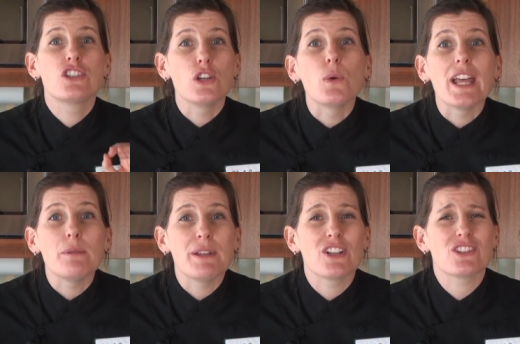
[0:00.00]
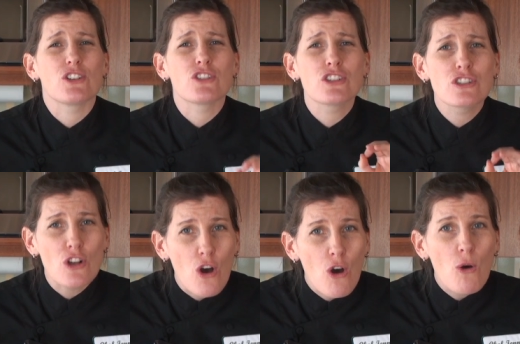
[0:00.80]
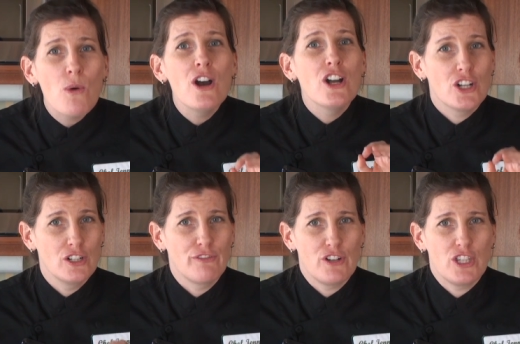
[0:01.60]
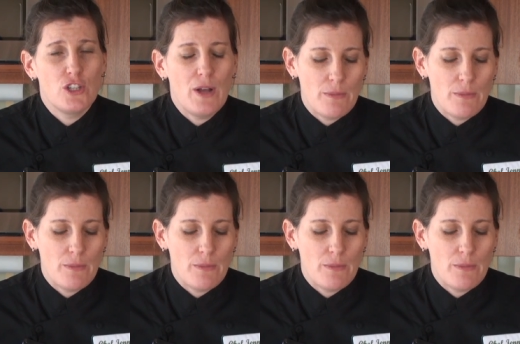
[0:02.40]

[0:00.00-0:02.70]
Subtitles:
do it, because they're so good for you.